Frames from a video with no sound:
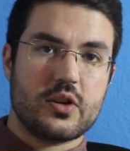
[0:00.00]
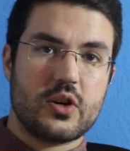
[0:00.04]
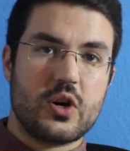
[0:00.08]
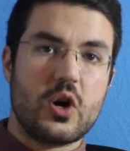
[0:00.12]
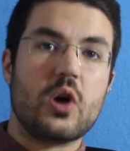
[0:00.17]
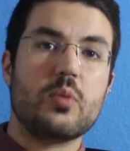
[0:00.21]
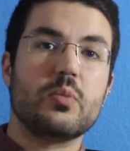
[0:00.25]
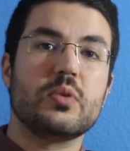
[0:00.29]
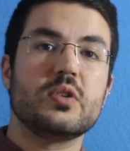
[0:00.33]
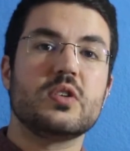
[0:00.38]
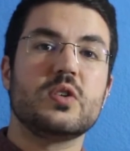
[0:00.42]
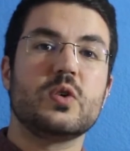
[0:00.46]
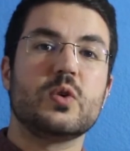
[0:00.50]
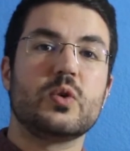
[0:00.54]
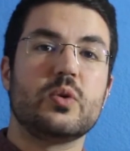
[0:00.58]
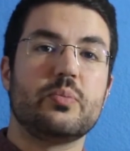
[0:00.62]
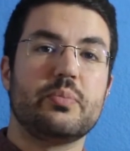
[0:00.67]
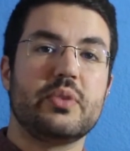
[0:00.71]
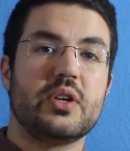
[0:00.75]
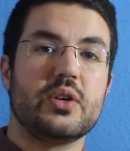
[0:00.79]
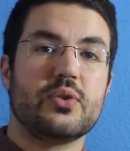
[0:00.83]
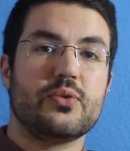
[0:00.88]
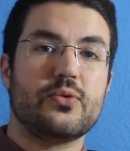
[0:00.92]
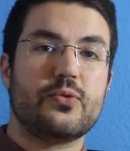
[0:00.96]
Common
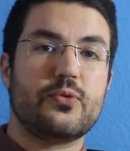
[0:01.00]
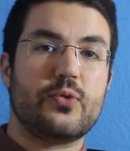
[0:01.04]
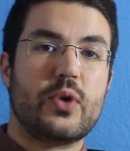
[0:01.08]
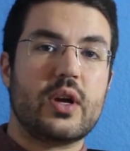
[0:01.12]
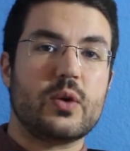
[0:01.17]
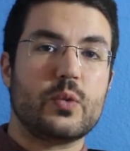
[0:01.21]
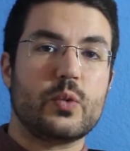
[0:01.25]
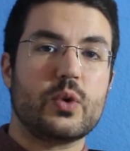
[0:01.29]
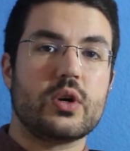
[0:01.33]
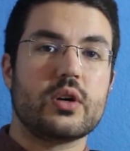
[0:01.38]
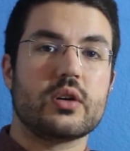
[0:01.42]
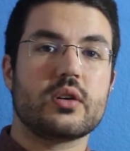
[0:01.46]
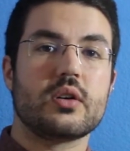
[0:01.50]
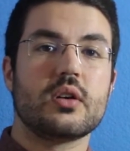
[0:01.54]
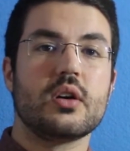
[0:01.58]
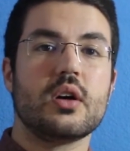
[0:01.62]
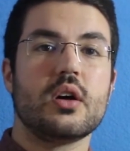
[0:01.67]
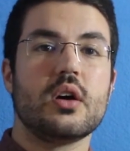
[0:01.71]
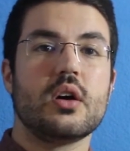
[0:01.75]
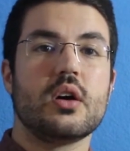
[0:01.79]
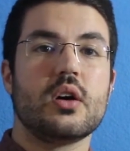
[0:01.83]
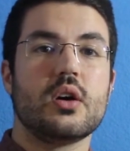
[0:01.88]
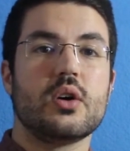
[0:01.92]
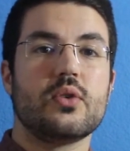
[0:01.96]
European Framework
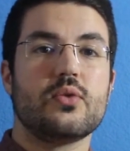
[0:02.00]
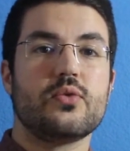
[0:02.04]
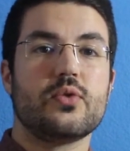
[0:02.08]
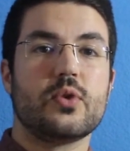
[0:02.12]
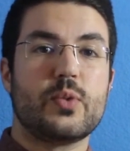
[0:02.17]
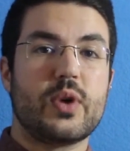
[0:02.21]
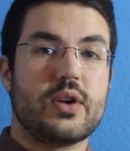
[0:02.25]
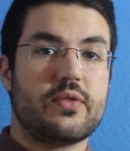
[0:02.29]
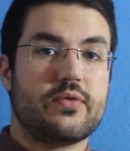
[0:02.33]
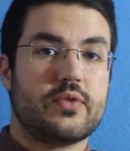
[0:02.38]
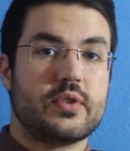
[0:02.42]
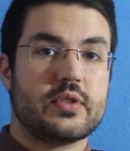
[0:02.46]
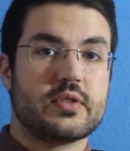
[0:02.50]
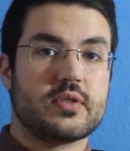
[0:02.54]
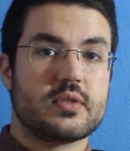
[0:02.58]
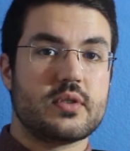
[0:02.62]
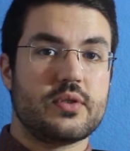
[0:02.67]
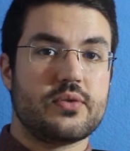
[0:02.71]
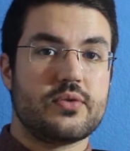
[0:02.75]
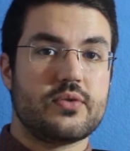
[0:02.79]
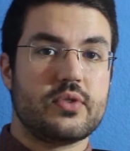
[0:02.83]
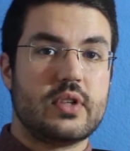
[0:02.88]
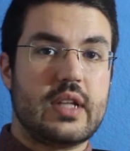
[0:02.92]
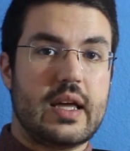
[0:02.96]
for Reference
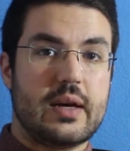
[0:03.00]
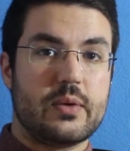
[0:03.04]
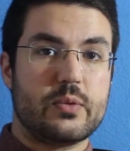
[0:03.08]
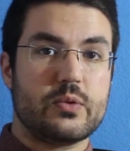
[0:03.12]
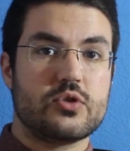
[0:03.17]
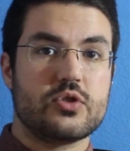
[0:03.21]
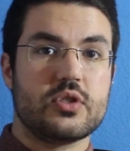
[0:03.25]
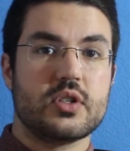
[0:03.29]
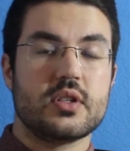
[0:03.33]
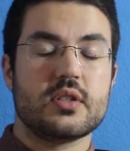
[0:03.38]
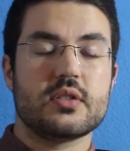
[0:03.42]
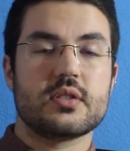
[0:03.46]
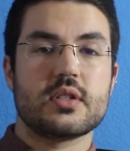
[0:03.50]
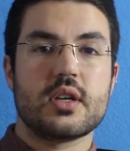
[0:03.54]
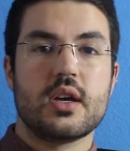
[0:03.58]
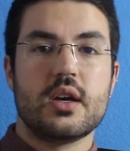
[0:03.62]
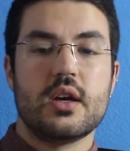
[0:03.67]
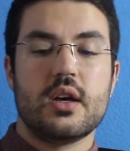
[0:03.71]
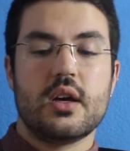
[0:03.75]
of Languages,